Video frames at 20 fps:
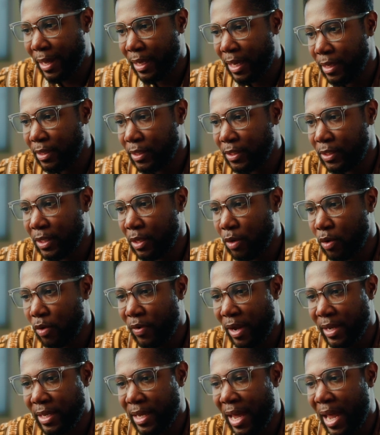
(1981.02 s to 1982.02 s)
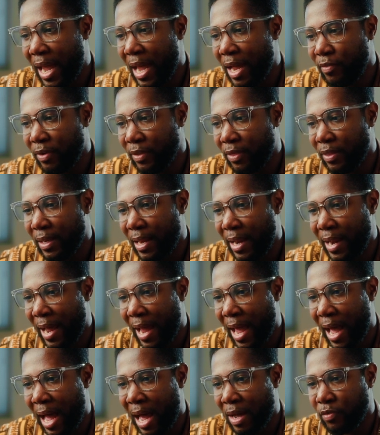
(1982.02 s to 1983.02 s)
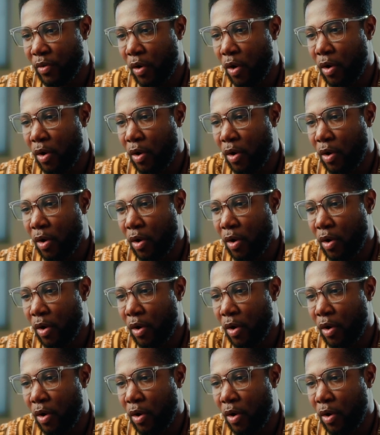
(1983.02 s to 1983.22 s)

I can see over here everything that I have